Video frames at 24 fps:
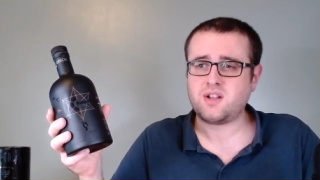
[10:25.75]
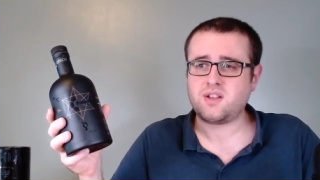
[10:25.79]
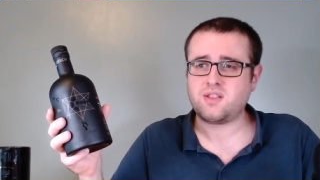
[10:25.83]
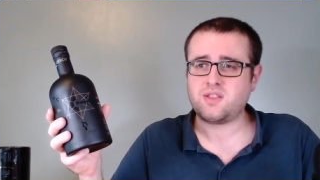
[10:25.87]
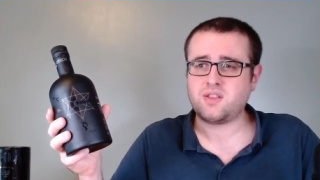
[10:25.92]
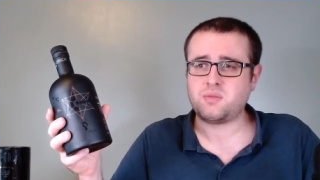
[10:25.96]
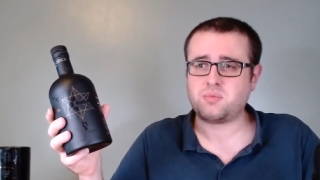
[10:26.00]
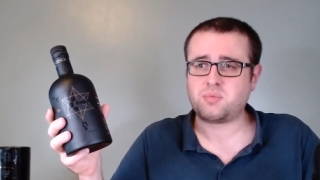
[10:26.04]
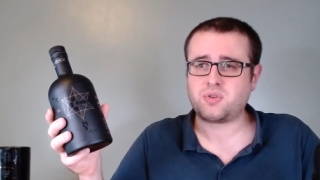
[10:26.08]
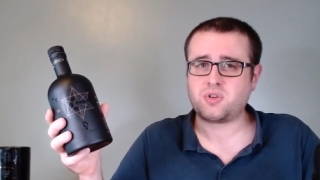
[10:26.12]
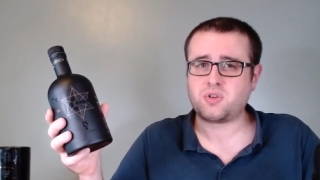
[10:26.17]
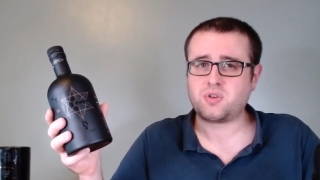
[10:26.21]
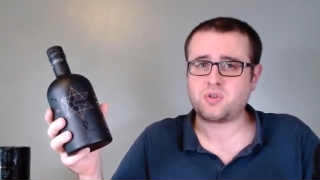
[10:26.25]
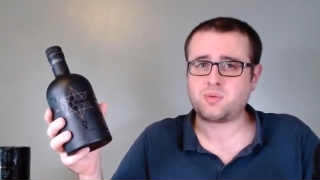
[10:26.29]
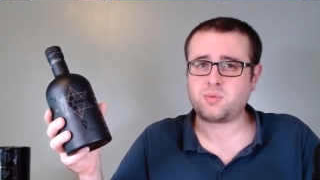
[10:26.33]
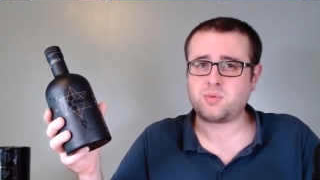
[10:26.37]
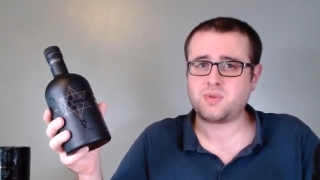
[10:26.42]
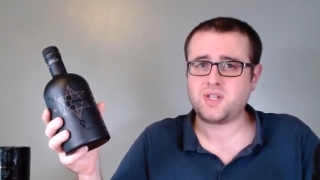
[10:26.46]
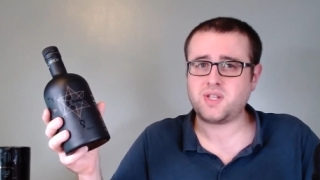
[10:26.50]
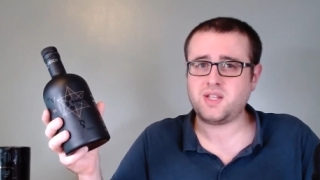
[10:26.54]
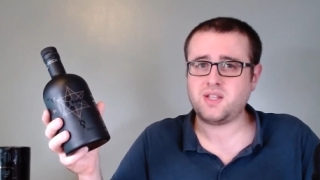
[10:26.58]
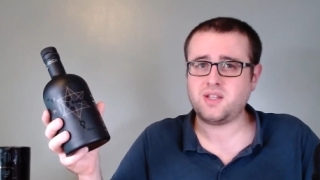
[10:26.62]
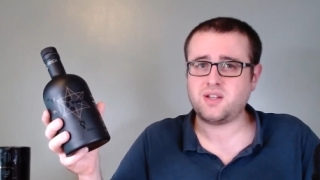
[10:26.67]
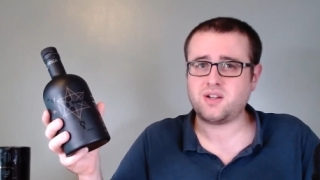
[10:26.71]
that
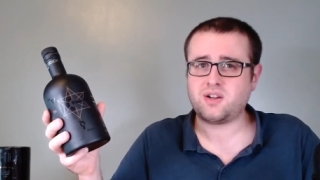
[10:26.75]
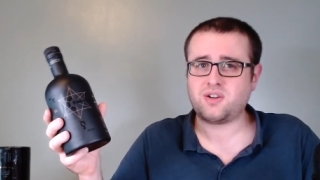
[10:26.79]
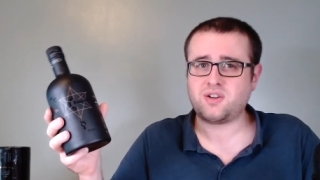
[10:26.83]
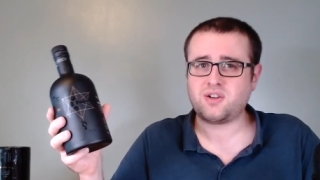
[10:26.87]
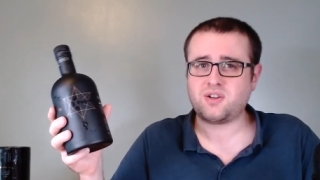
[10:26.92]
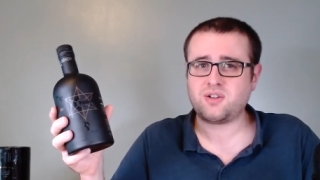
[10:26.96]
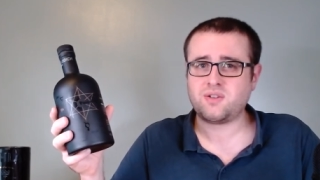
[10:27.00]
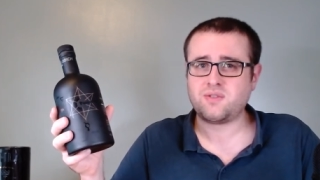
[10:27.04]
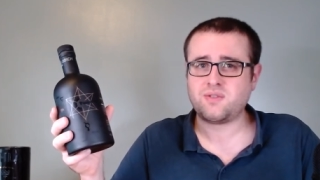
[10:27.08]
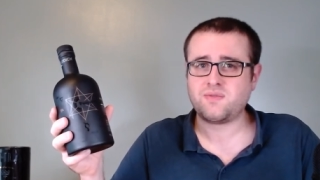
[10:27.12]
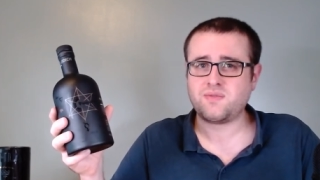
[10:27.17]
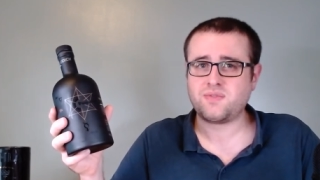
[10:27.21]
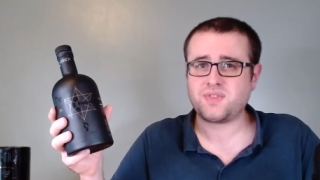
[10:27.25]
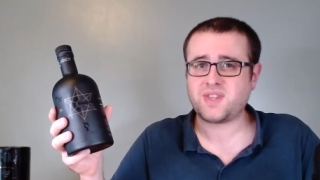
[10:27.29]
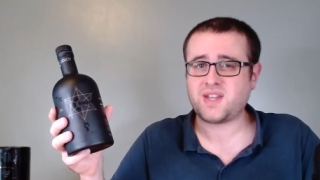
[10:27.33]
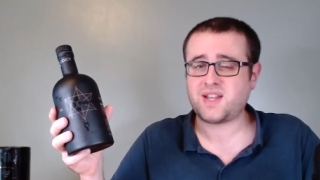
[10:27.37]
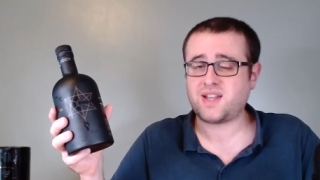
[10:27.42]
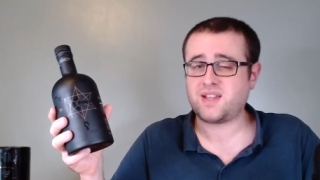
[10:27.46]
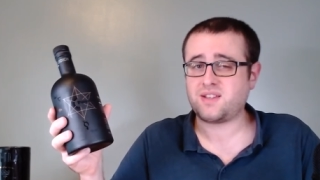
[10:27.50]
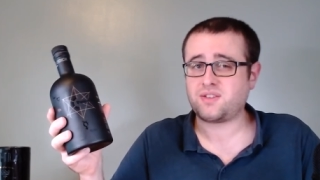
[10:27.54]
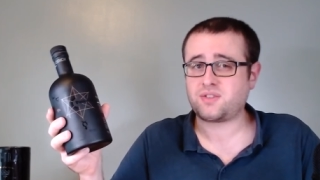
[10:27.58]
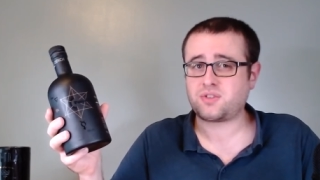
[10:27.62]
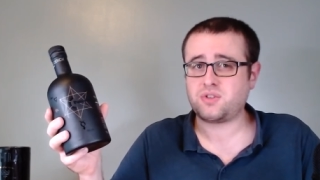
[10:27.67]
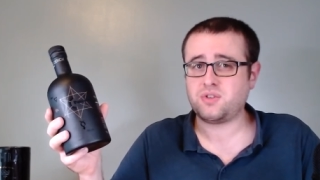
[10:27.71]
probably are
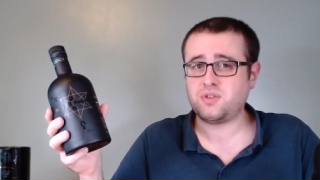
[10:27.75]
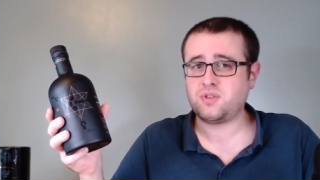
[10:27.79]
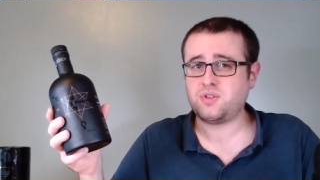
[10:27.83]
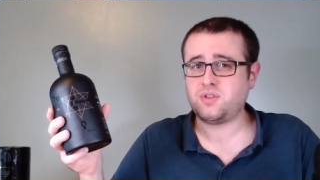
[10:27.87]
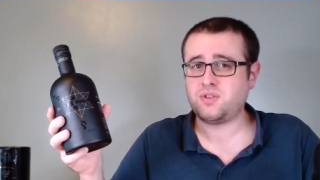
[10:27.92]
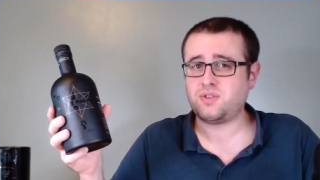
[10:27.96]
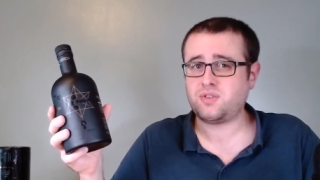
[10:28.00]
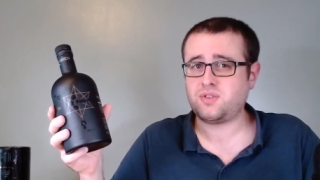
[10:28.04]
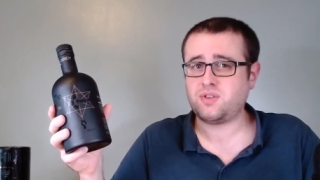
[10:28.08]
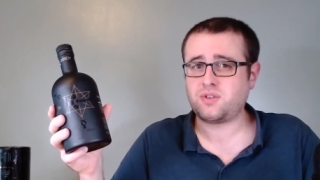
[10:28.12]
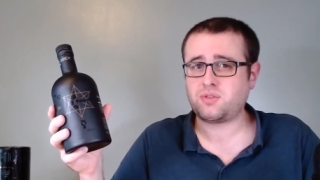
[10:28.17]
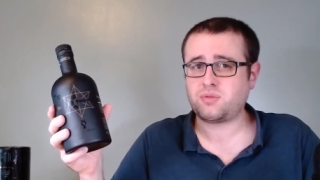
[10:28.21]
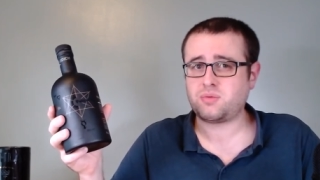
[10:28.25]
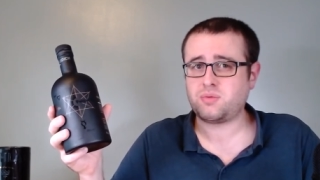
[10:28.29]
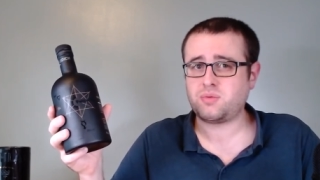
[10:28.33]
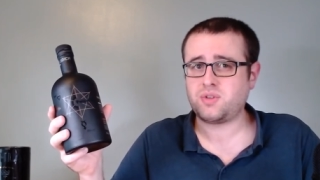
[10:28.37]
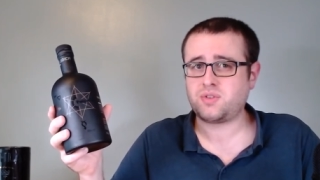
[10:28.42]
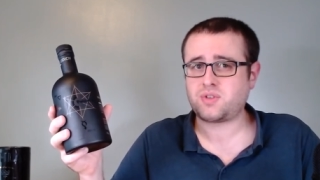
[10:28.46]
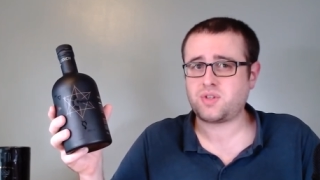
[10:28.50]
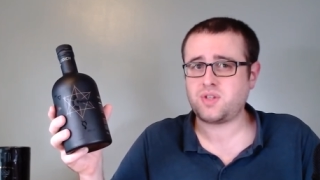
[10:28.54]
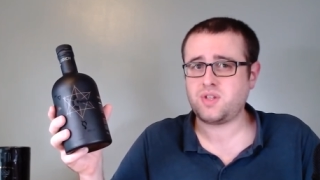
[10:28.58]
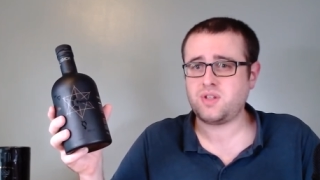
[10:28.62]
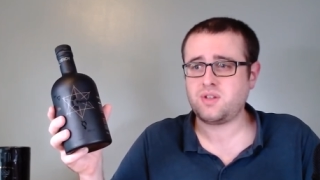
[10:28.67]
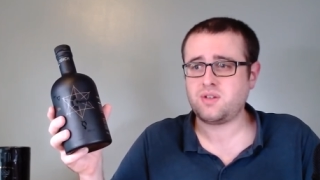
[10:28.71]
as good as this
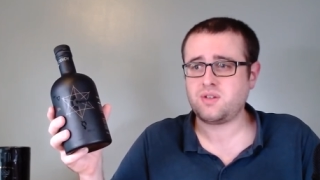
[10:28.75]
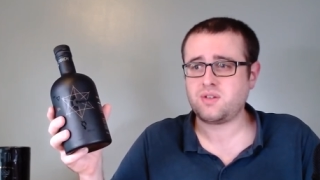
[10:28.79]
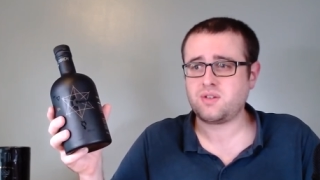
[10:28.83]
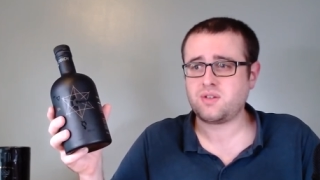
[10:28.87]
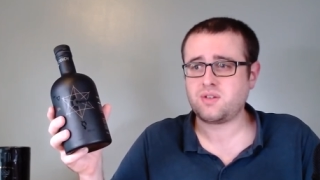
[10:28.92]
whisky.